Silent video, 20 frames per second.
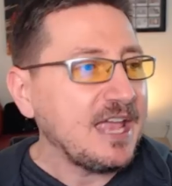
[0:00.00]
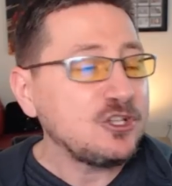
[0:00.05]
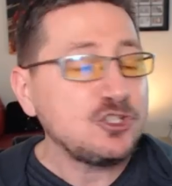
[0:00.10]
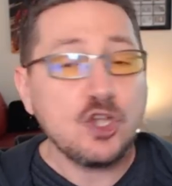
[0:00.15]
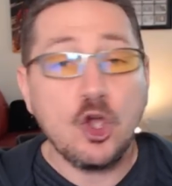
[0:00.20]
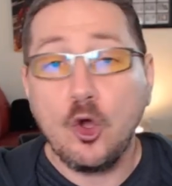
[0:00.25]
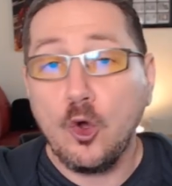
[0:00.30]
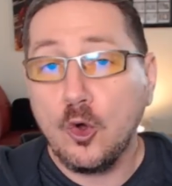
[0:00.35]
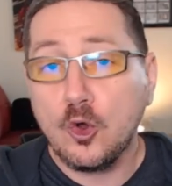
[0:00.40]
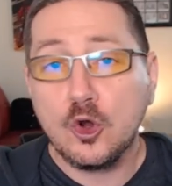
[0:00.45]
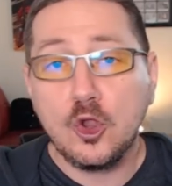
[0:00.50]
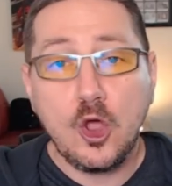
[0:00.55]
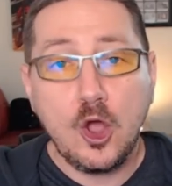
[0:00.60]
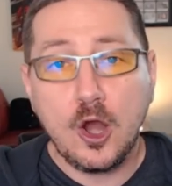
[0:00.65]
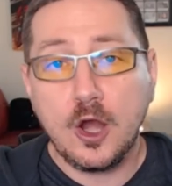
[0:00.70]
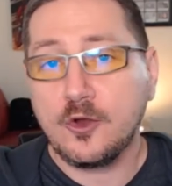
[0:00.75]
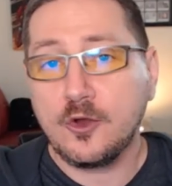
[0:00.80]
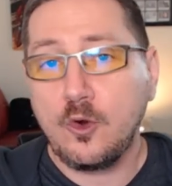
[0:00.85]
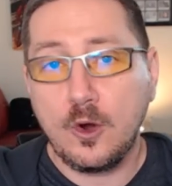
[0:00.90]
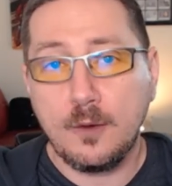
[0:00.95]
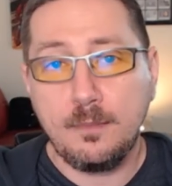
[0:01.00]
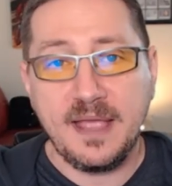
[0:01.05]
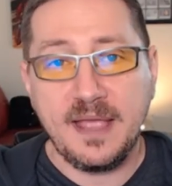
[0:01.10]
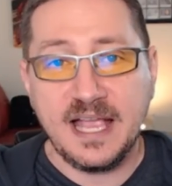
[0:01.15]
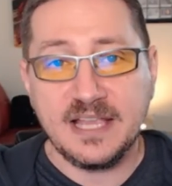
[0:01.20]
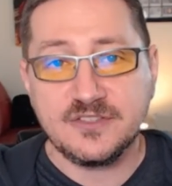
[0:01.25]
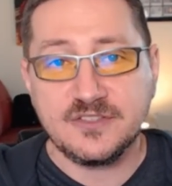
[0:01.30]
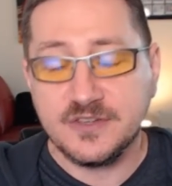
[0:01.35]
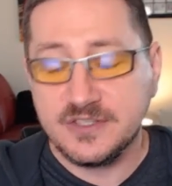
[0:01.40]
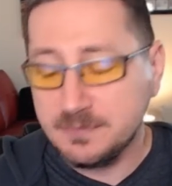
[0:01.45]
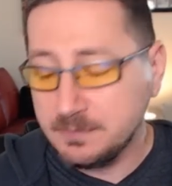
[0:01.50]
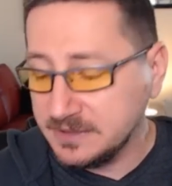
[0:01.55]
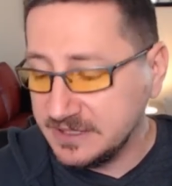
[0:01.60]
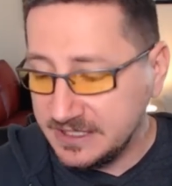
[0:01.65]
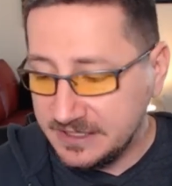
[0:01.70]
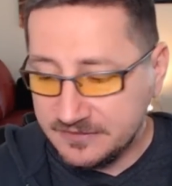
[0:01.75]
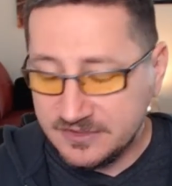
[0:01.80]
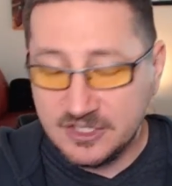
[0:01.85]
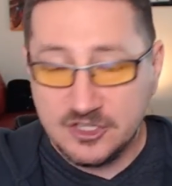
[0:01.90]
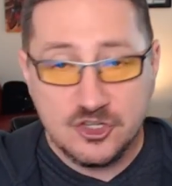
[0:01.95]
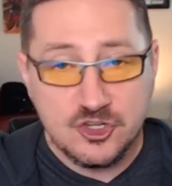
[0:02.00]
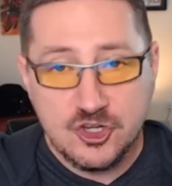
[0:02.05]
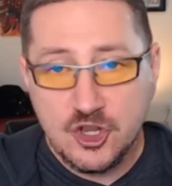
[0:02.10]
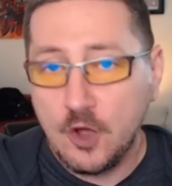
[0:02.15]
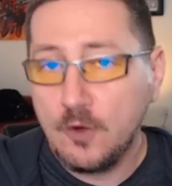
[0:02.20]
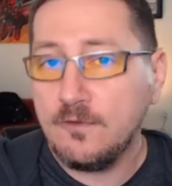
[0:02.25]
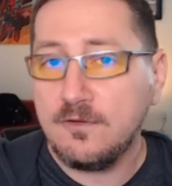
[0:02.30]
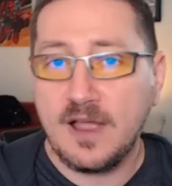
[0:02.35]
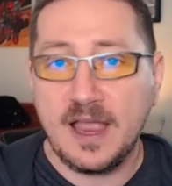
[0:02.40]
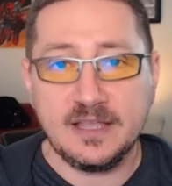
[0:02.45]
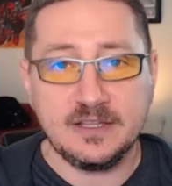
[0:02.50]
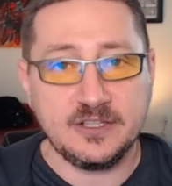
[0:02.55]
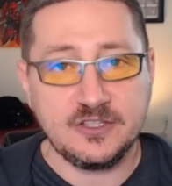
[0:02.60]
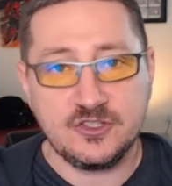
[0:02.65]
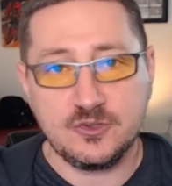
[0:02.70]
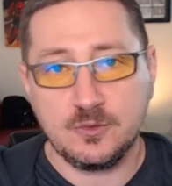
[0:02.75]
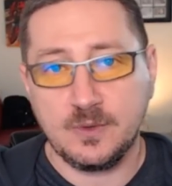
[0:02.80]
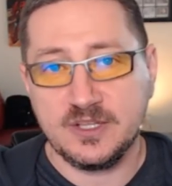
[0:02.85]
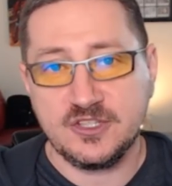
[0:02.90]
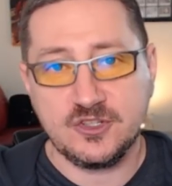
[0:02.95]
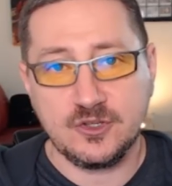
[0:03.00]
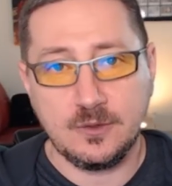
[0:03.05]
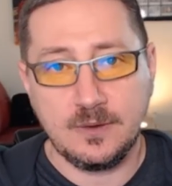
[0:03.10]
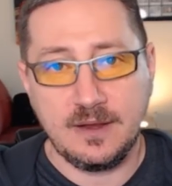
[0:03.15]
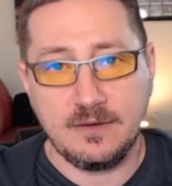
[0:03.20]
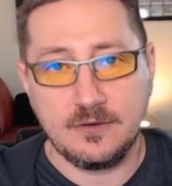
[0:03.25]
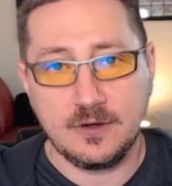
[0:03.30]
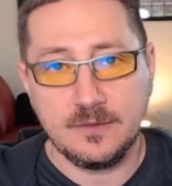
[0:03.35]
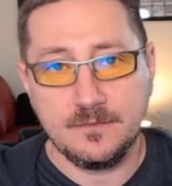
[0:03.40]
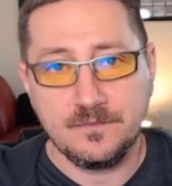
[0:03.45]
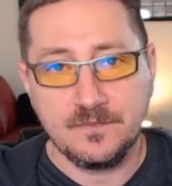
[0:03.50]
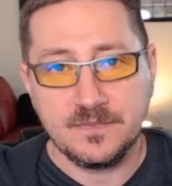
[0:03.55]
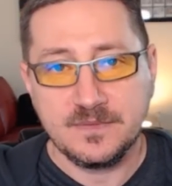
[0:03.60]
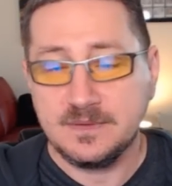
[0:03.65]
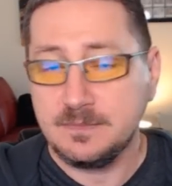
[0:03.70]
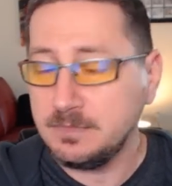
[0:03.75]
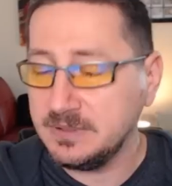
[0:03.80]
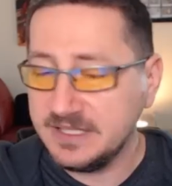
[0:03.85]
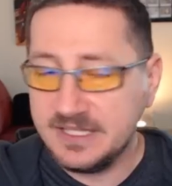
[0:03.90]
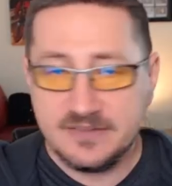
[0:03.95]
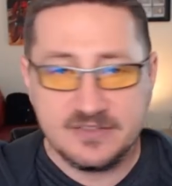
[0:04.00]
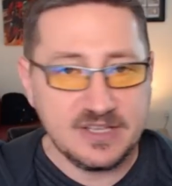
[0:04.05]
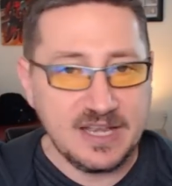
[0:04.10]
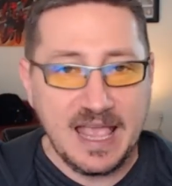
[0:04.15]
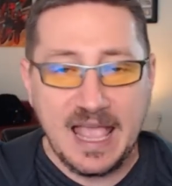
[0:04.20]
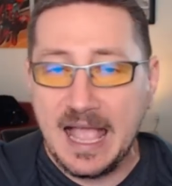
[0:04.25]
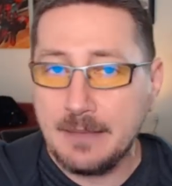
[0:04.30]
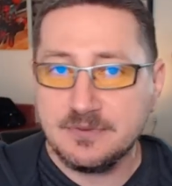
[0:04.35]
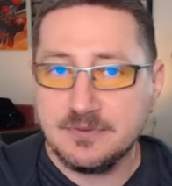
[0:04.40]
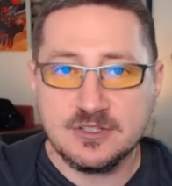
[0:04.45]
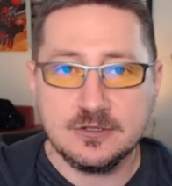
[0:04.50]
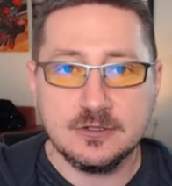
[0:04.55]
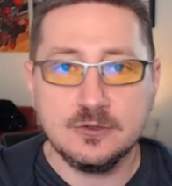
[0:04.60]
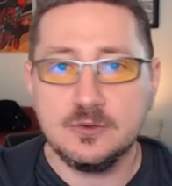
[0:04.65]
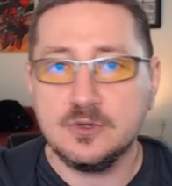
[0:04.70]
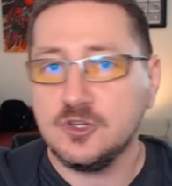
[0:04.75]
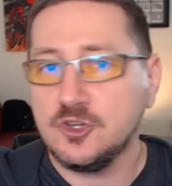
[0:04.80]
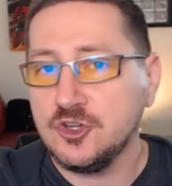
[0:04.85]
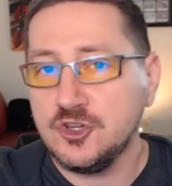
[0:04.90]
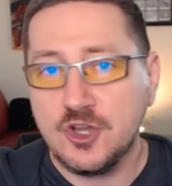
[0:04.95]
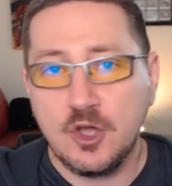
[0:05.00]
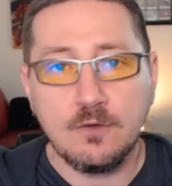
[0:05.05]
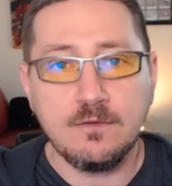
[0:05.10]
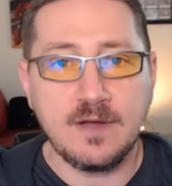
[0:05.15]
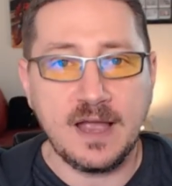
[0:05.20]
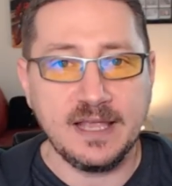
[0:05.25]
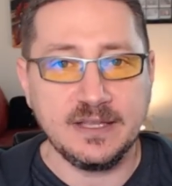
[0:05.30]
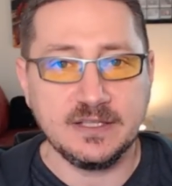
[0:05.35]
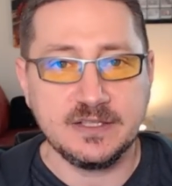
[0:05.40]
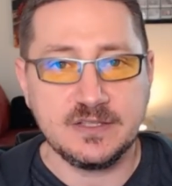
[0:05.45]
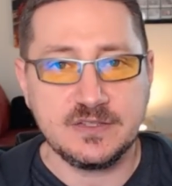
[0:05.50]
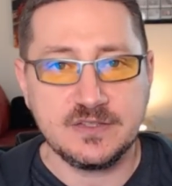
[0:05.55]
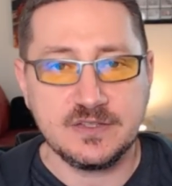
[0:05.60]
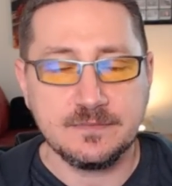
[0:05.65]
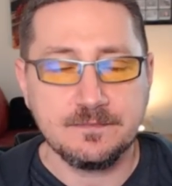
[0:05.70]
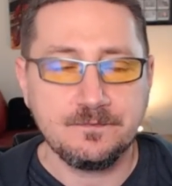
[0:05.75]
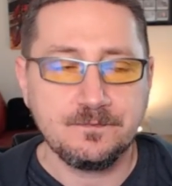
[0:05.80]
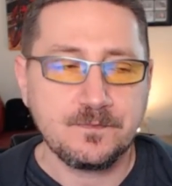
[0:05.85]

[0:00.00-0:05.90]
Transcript: total hardcore pacifist, believes in no violence whatsoever, believes in absolute no violence.